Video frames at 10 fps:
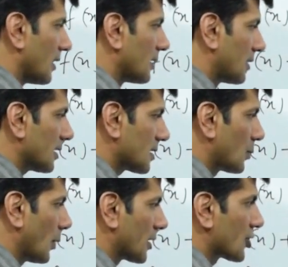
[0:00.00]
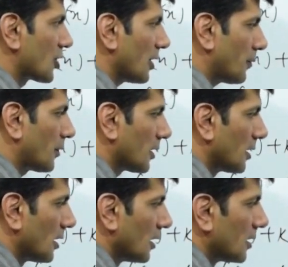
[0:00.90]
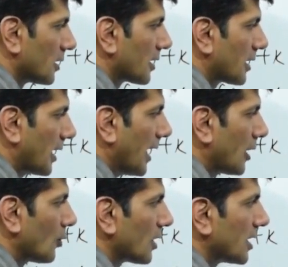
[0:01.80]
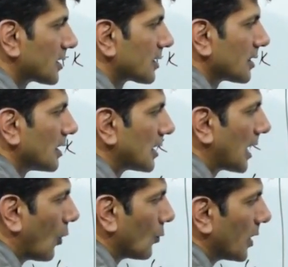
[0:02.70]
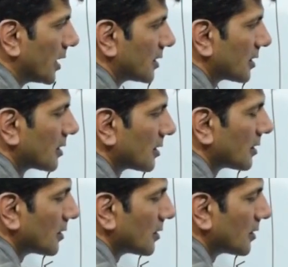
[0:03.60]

This will shift k units downwards.